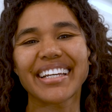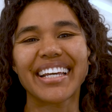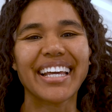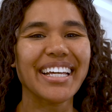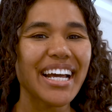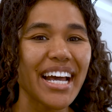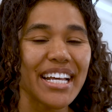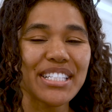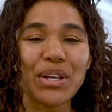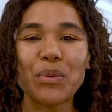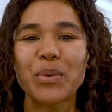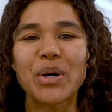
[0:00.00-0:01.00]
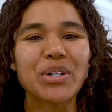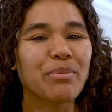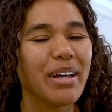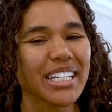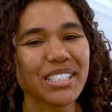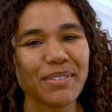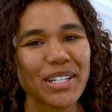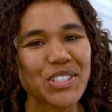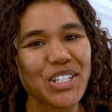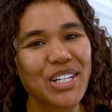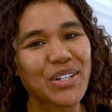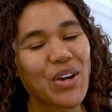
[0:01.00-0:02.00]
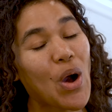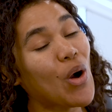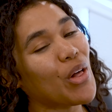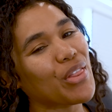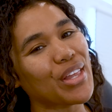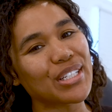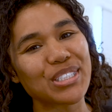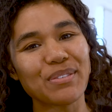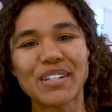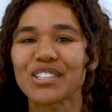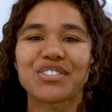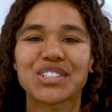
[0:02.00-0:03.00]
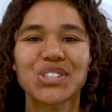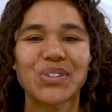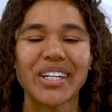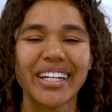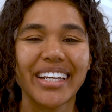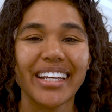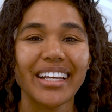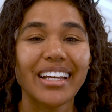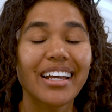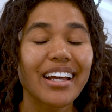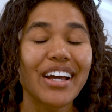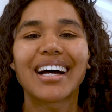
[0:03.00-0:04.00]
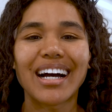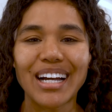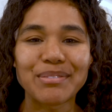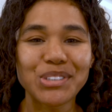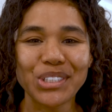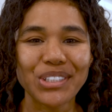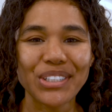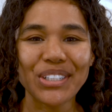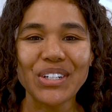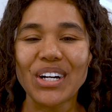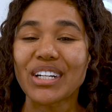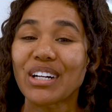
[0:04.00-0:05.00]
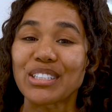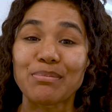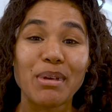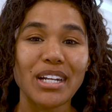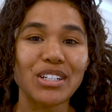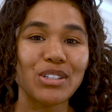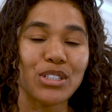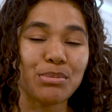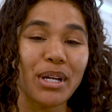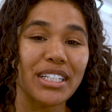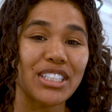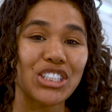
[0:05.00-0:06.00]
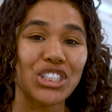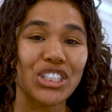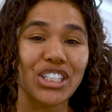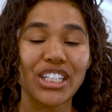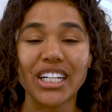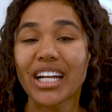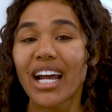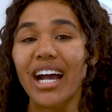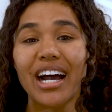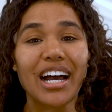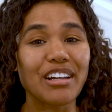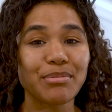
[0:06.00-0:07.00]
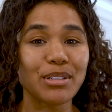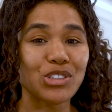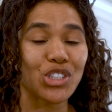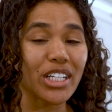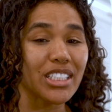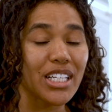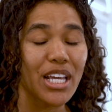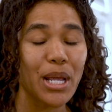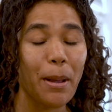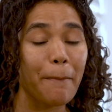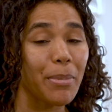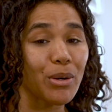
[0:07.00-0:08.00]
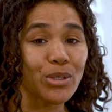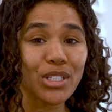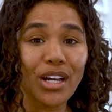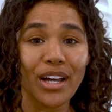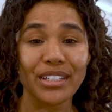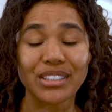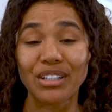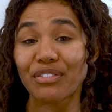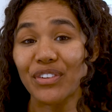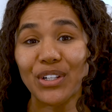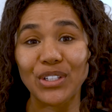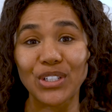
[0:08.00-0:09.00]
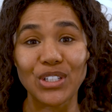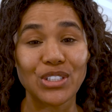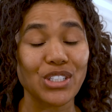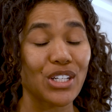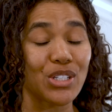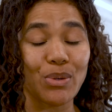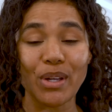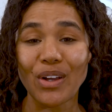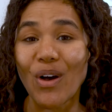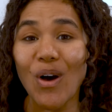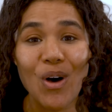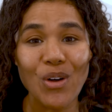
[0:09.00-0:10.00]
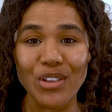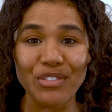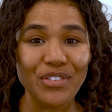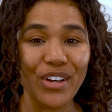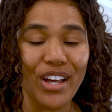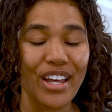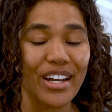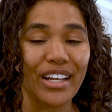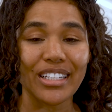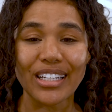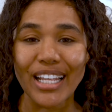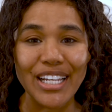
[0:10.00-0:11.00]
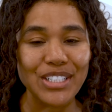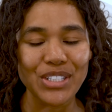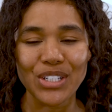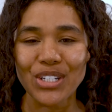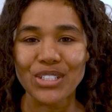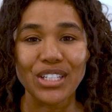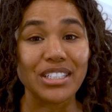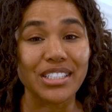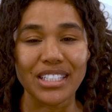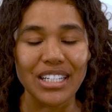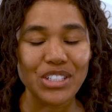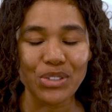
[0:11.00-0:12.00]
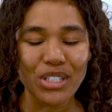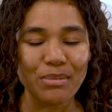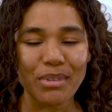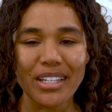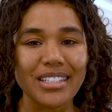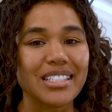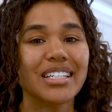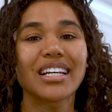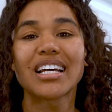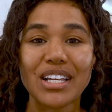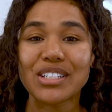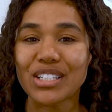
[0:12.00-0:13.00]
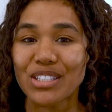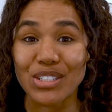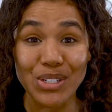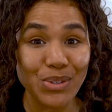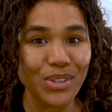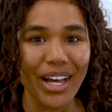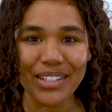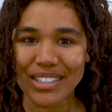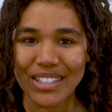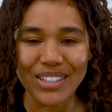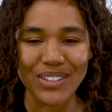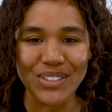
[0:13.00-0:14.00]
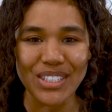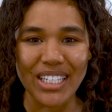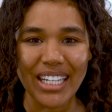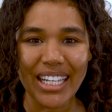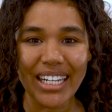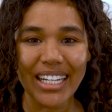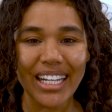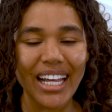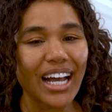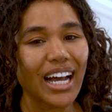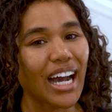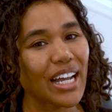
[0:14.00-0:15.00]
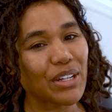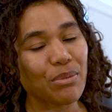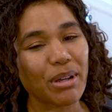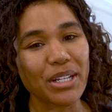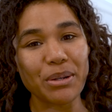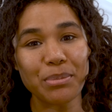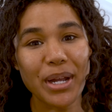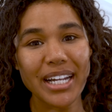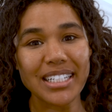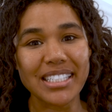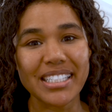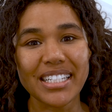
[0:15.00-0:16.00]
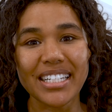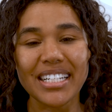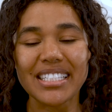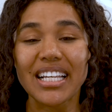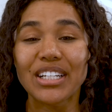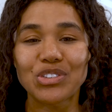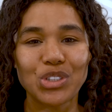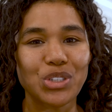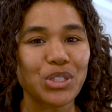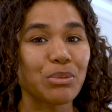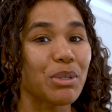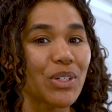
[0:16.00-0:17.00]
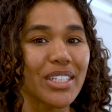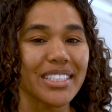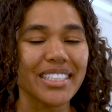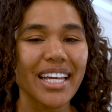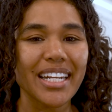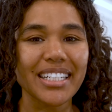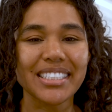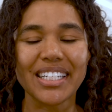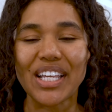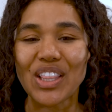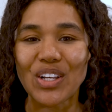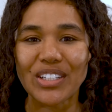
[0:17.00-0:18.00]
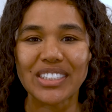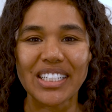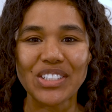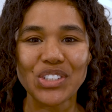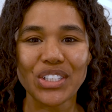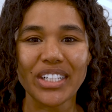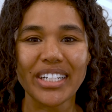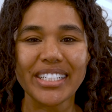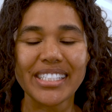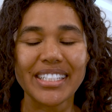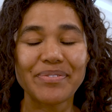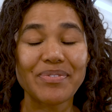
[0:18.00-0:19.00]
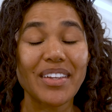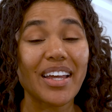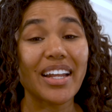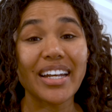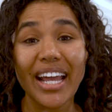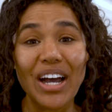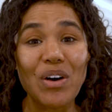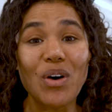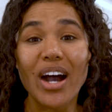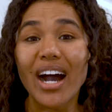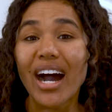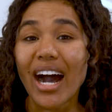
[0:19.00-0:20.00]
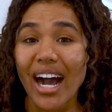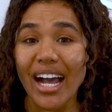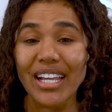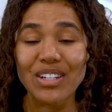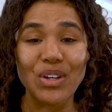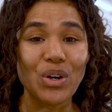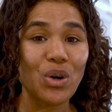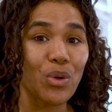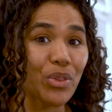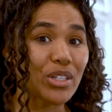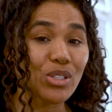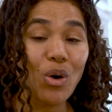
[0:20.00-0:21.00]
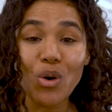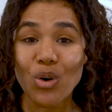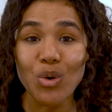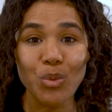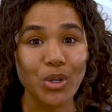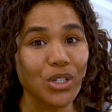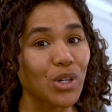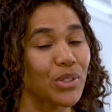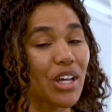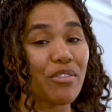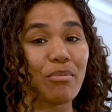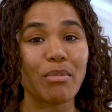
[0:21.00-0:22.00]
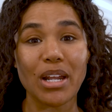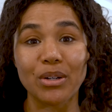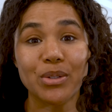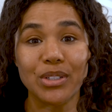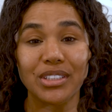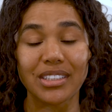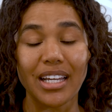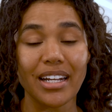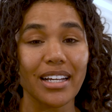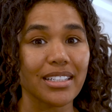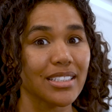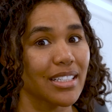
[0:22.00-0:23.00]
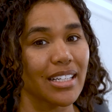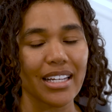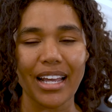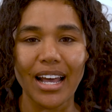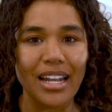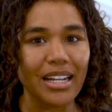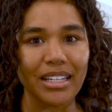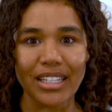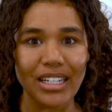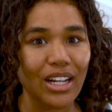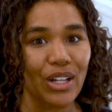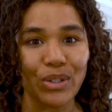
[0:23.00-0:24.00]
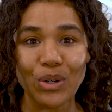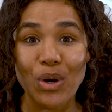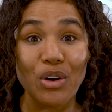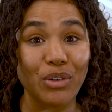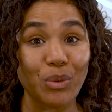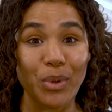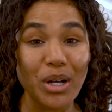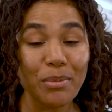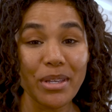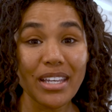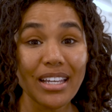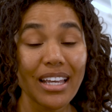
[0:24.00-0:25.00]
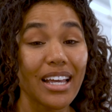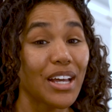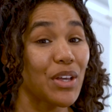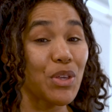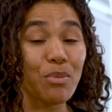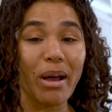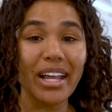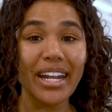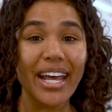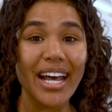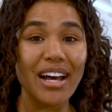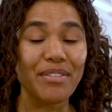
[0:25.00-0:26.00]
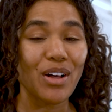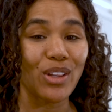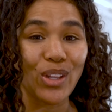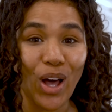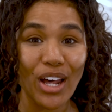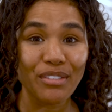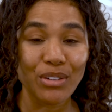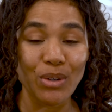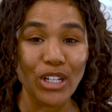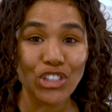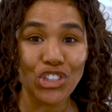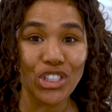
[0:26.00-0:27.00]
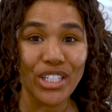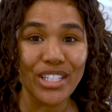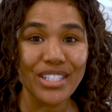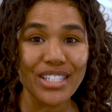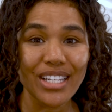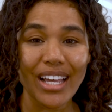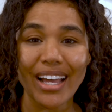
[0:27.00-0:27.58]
Hey guys, welcome back to my channel. Thanks so much for joining. I'm Ginille, a cosmetic nurse practitioner. I've been injecting Botox, fillers, doing all the fun lasers, skin treatments since 2013. I own my own practices, Ginille Beauty Aesthetics in Los Angeles. Now, I know this whole world of medical aesthetics can get a little overwhelming. You might have a lot of questions.